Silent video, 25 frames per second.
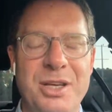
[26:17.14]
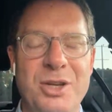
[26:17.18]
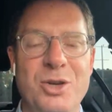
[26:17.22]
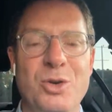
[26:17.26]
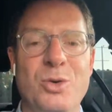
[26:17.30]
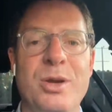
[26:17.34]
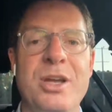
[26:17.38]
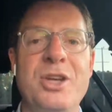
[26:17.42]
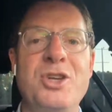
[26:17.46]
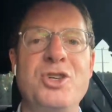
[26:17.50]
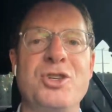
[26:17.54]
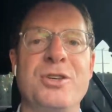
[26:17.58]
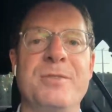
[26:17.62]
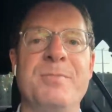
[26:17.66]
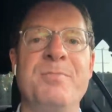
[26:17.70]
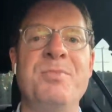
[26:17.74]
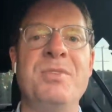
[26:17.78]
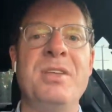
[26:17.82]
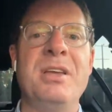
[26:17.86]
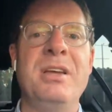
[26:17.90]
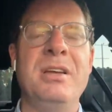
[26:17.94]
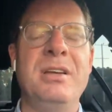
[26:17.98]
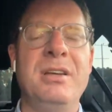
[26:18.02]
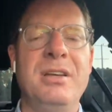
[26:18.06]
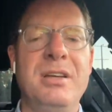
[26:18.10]
iteration
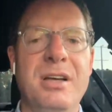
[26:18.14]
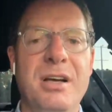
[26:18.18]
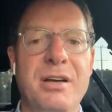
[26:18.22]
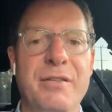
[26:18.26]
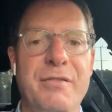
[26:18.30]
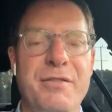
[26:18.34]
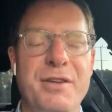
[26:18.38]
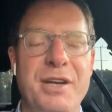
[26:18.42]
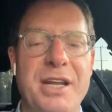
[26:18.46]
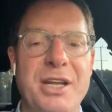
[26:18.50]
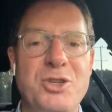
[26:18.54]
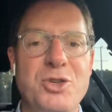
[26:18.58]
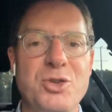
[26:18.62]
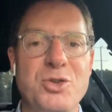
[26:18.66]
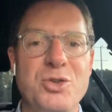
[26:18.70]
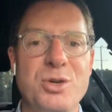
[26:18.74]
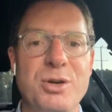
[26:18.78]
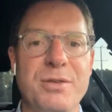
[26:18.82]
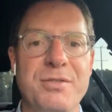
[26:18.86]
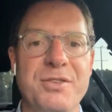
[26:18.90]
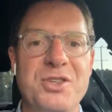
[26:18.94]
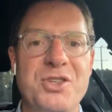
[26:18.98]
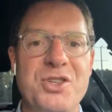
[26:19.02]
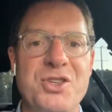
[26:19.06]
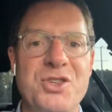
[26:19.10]
of financial
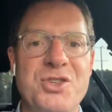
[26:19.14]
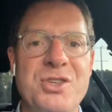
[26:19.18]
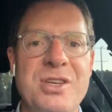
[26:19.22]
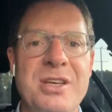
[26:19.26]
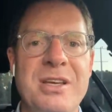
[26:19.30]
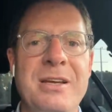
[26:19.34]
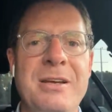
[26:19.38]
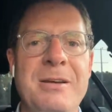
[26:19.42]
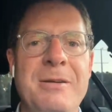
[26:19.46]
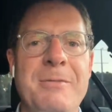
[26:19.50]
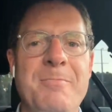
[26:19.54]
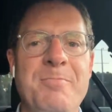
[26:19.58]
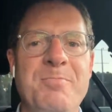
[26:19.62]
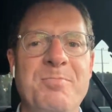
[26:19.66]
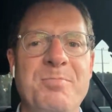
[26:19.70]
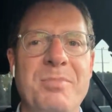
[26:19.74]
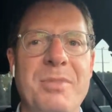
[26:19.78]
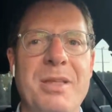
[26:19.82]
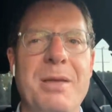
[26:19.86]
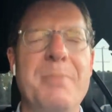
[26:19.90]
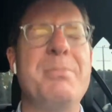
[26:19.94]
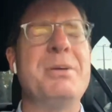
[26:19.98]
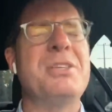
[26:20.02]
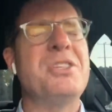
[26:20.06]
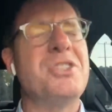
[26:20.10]
services.
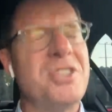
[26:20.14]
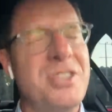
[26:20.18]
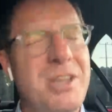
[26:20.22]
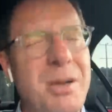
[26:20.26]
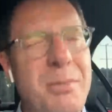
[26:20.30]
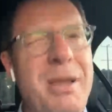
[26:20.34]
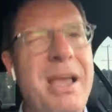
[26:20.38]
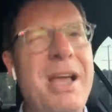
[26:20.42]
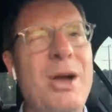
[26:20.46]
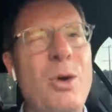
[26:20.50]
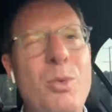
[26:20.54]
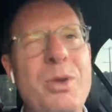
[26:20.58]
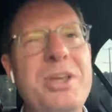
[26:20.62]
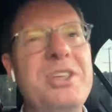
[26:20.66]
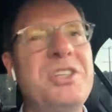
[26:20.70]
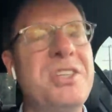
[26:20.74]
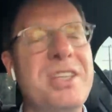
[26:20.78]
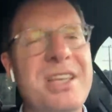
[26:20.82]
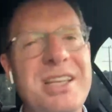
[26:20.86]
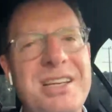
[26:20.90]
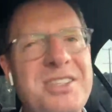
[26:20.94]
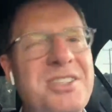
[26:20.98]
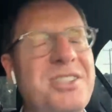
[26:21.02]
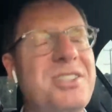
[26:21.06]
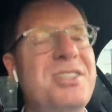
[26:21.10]
But somehow we
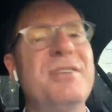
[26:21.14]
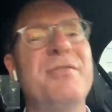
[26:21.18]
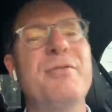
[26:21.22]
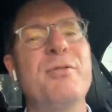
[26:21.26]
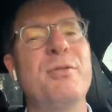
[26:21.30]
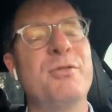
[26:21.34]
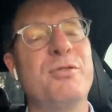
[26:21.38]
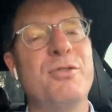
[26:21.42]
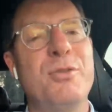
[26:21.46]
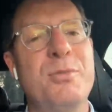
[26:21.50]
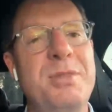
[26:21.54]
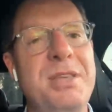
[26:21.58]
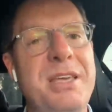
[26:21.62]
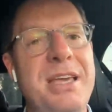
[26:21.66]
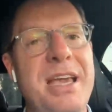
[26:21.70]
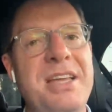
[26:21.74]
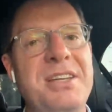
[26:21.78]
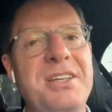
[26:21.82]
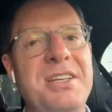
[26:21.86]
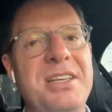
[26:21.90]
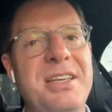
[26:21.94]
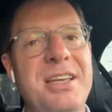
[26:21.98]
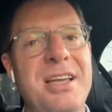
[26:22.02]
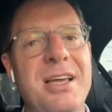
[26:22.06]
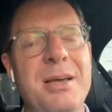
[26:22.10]
see it as different from
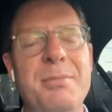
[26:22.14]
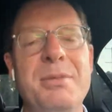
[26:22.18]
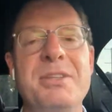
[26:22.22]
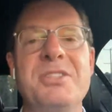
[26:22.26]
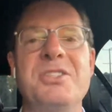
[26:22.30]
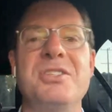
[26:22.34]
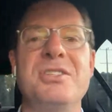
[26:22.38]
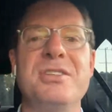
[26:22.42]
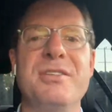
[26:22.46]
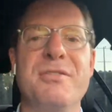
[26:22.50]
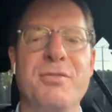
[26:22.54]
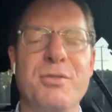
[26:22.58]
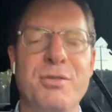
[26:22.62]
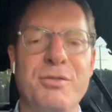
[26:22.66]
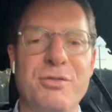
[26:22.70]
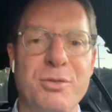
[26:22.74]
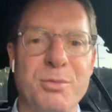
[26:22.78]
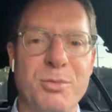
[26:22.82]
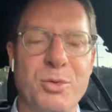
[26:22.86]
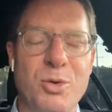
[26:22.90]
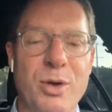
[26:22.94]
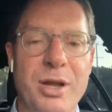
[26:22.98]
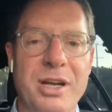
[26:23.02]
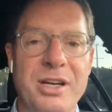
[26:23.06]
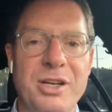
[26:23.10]
the ATM. It's
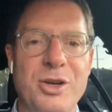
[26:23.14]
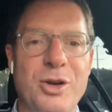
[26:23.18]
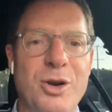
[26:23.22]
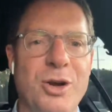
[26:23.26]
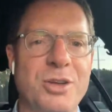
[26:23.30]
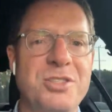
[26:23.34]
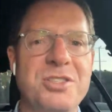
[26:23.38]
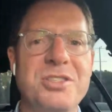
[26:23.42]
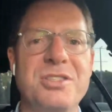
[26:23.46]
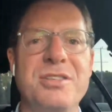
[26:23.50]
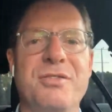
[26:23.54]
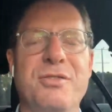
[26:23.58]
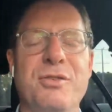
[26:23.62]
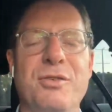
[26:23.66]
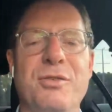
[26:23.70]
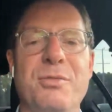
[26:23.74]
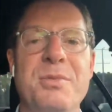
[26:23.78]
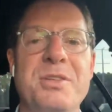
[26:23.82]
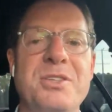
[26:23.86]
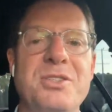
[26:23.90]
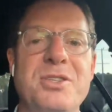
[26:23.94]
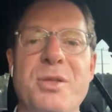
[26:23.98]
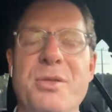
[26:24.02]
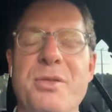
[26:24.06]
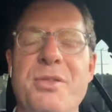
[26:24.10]
different from credit cards. It's
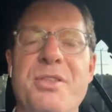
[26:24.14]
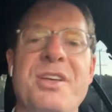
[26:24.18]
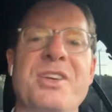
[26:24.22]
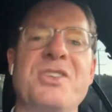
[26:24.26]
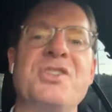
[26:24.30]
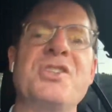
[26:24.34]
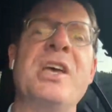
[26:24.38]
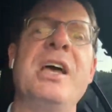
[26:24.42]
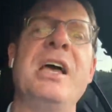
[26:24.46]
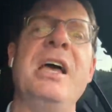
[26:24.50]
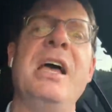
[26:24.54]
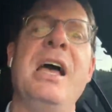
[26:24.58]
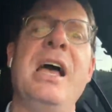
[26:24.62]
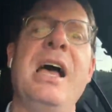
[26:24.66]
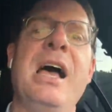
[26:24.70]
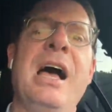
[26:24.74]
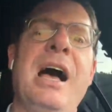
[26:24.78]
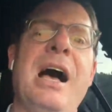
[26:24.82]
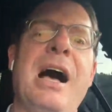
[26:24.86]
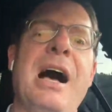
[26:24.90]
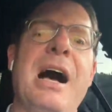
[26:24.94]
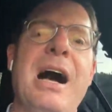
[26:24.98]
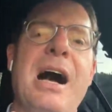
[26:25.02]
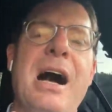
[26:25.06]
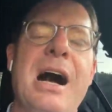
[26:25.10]
different from these other things.
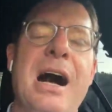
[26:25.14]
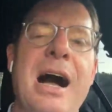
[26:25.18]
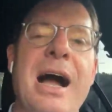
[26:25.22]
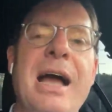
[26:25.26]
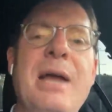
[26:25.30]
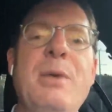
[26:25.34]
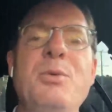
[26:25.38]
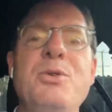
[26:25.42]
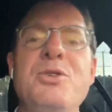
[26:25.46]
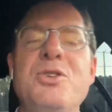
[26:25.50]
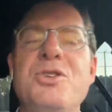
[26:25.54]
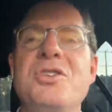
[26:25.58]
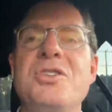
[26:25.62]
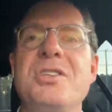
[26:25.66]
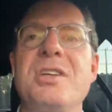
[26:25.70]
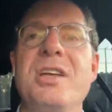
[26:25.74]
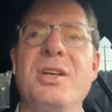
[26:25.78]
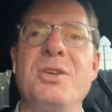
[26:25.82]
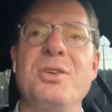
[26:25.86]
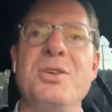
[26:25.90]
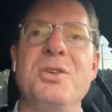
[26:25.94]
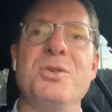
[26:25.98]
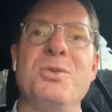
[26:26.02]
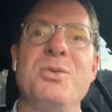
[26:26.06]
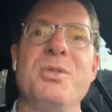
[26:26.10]
I would just
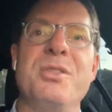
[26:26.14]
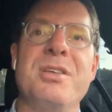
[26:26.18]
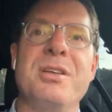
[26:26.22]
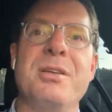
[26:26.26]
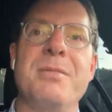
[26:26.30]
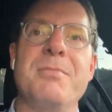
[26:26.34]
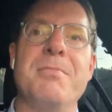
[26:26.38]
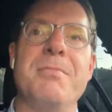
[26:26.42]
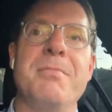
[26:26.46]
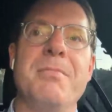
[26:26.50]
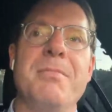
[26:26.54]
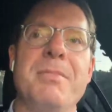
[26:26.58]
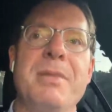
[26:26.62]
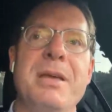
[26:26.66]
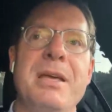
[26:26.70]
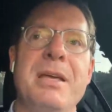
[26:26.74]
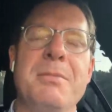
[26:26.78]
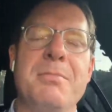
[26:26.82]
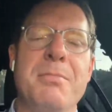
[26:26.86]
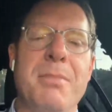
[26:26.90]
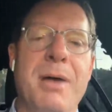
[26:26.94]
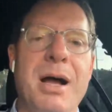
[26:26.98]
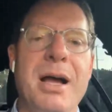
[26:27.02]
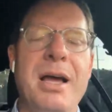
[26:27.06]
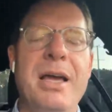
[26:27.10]
tell you that
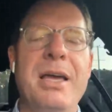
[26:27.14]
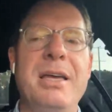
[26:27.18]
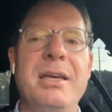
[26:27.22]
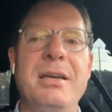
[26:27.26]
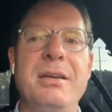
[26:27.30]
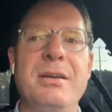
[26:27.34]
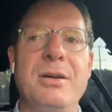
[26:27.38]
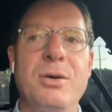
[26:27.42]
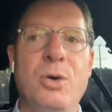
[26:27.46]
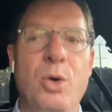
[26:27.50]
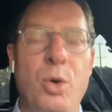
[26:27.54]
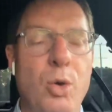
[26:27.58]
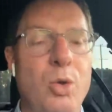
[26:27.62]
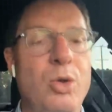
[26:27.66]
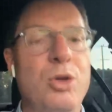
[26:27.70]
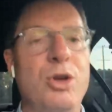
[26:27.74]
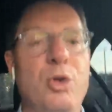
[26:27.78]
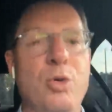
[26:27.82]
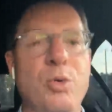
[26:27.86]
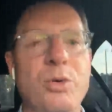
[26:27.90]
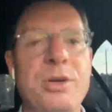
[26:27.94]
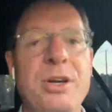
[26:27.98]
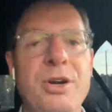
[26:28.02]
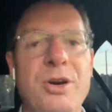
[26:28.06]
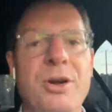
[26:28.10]
in my
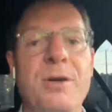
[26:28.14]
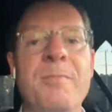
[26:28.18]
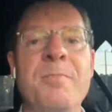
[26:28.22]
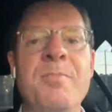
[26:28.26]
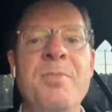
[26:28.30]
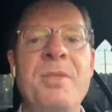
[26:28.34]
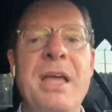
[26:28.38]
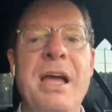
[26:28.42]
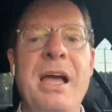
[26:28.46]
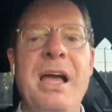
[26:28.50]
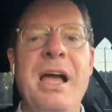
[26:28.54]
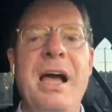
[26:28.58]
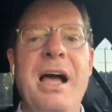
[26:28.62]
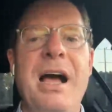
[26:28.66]
whole career,